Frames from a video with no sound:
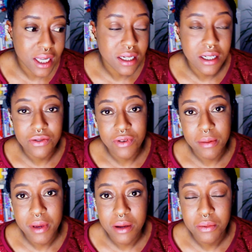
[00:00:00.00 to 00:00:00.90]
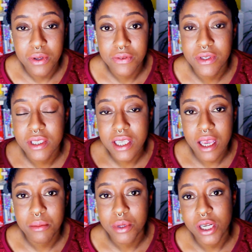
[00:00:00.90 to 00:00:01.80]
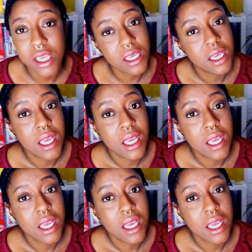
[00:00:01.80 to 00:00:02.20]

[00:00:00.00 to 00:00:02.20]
and I'd wrap it up with a satin bonnet